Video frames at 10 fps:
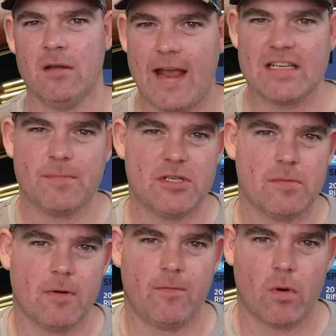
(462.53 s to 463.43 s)
As
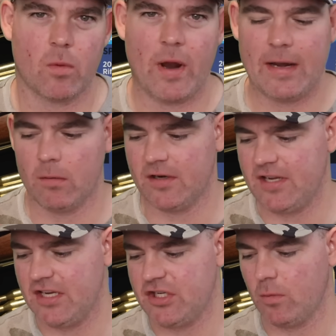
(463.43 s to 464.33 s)
mentioned before, weight
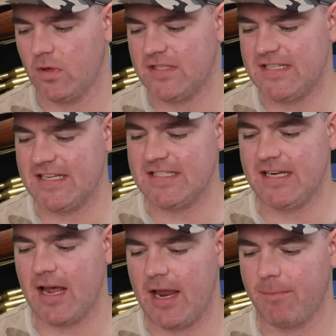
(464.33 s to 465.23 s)
retention was
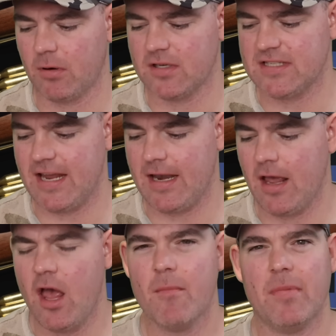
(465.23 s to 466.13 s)
69%,